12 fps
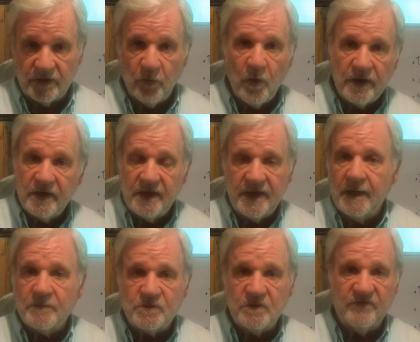1, it
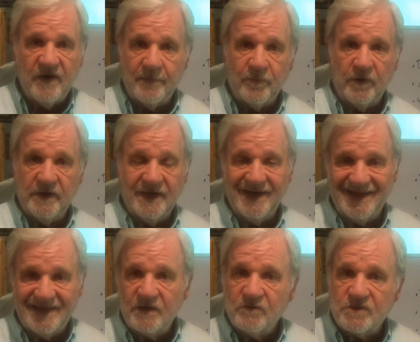helps to evaporate any
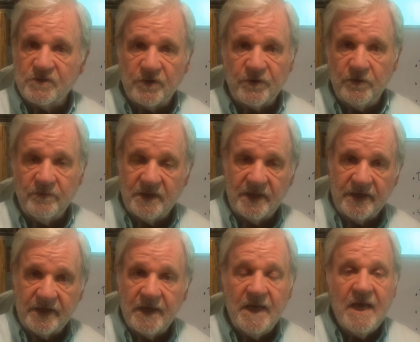liquids that are
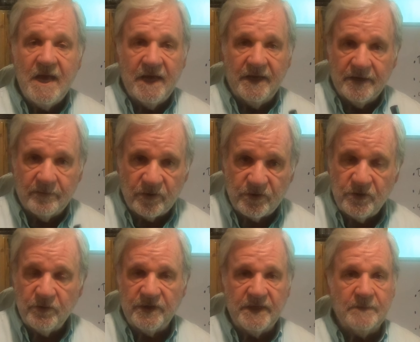accumulating, and number 2,
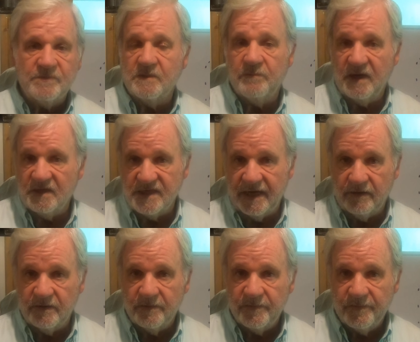it keeps the bugs out.
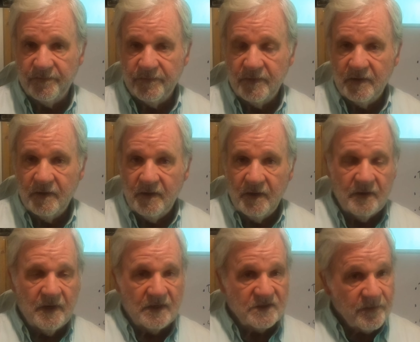
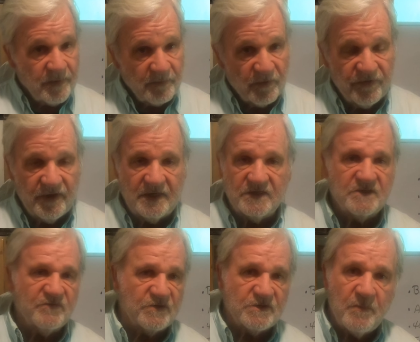Now some people think it's
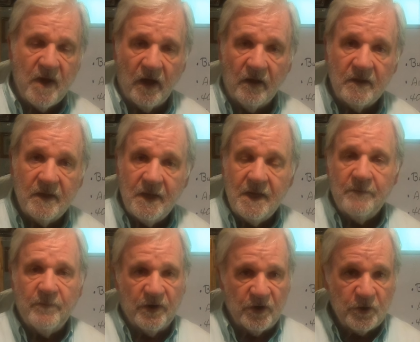for smell,
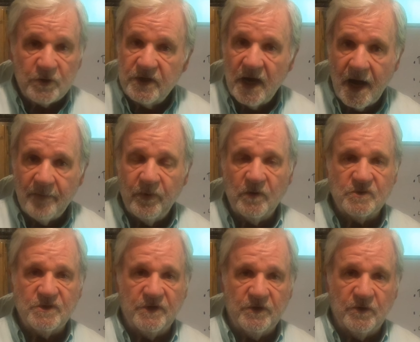but a good
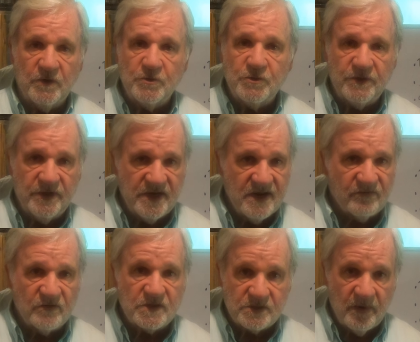composting unit should
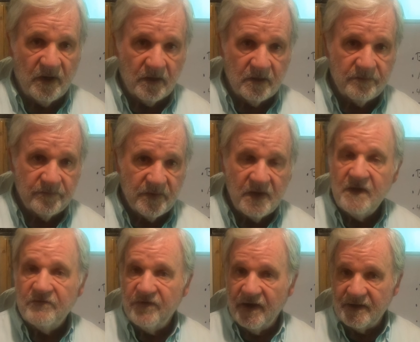never smell.
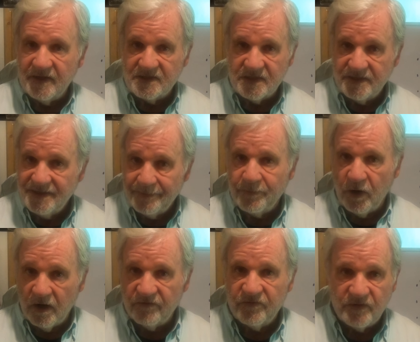In fact, that's a
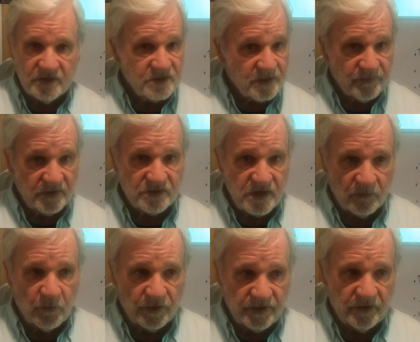tip-off that something's not
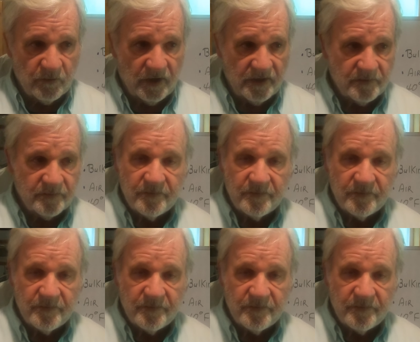working right.